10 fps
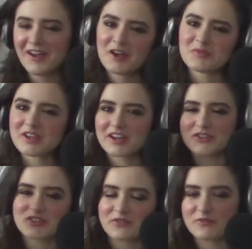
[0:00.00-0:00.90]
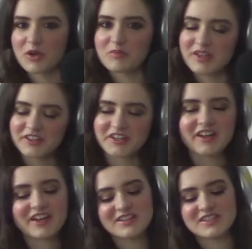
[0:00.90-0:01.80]
because of mobility
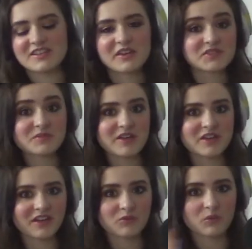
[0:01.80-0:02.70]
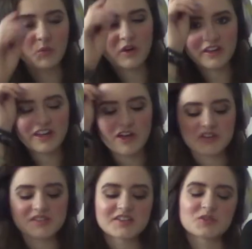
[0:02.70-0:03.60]
aids and things that make working out
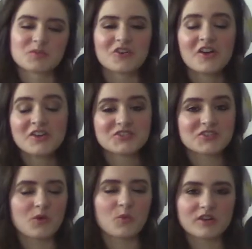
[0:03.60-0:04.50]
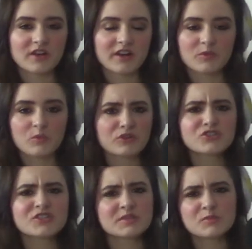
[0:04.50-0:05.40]
accessible. So we'll
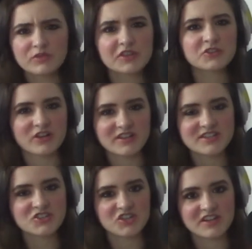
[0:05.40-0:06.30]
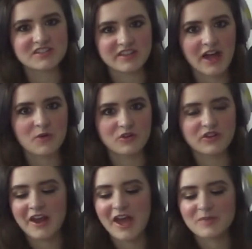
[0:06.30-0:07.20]
just smoothly transition into that one
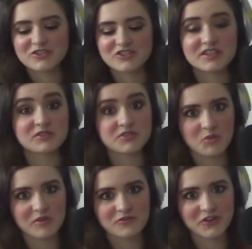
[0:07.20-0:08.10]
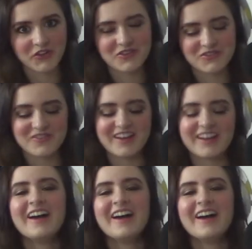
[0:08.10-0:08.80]
that Abby just did so perfectly for me.